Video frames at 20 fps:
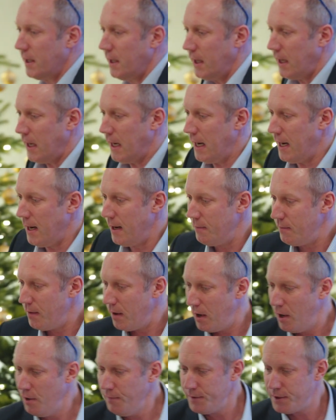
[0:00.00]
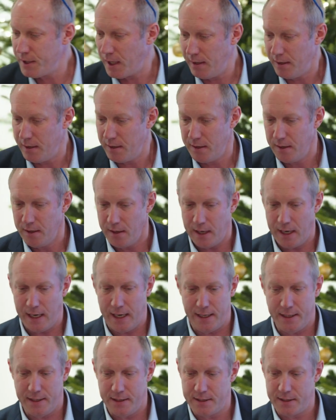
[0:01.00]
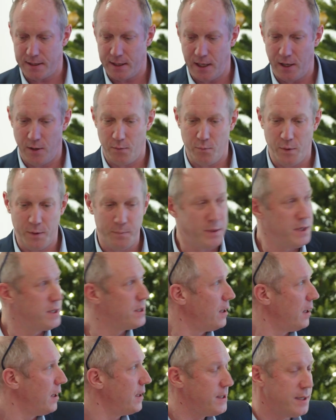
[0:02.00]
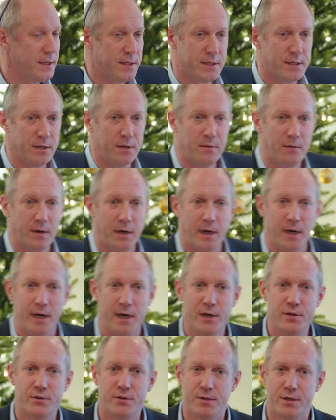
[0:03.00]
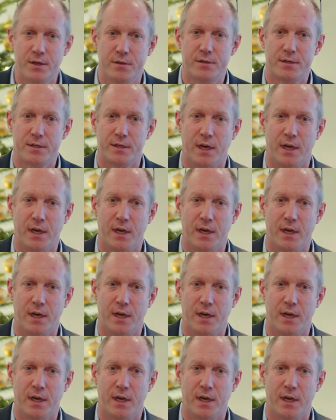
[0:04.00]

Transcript: Ovagen, and we'd be delighted to introduce